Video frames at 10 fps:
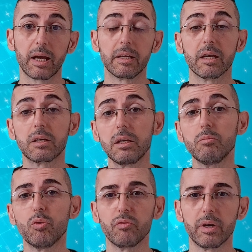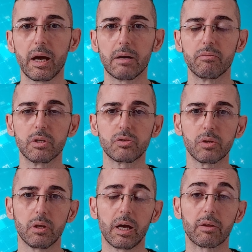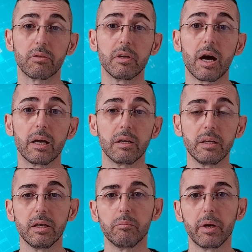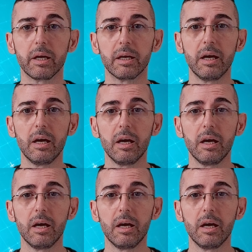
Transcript: and a key moving average like the 9 EMA